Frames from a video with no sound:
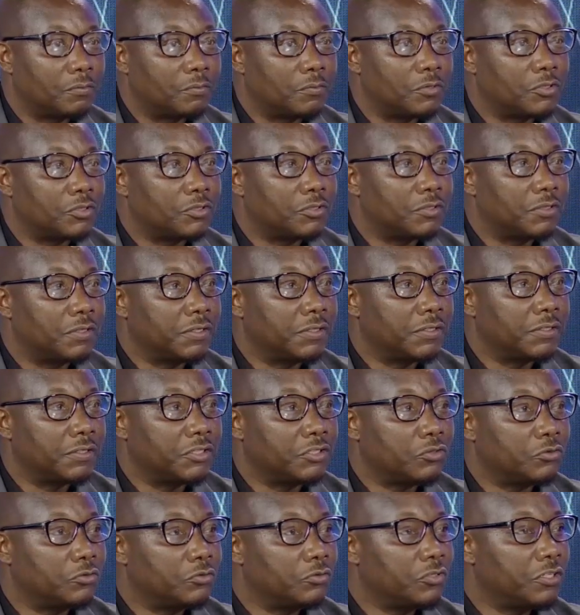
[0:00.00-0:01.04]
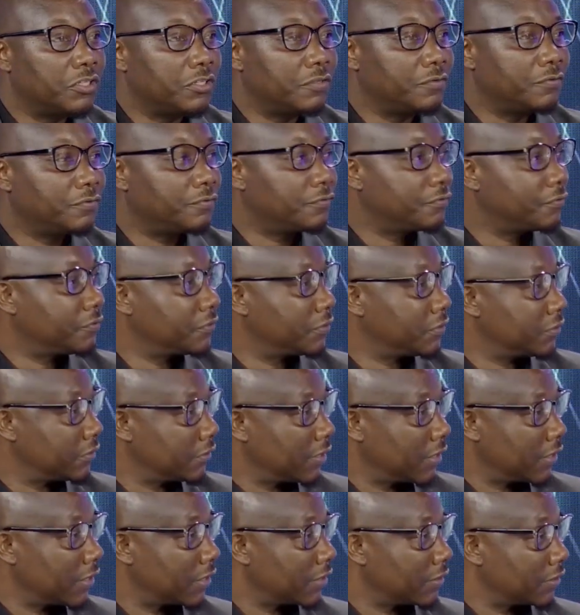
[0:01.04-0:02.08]
they shouldn't leave
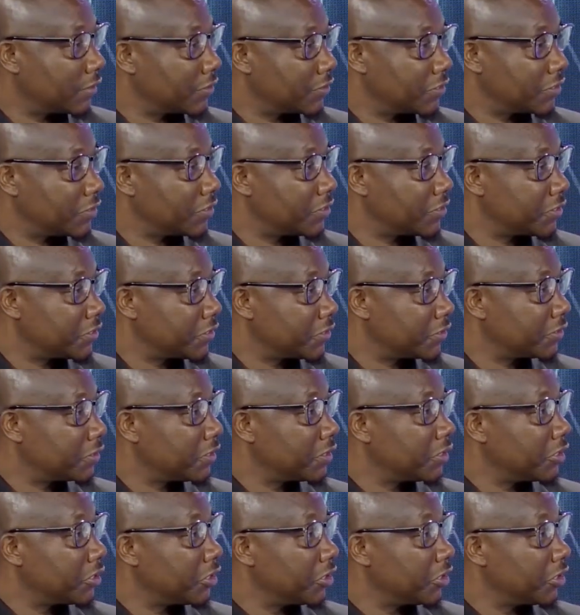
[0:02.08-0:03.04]
the citizens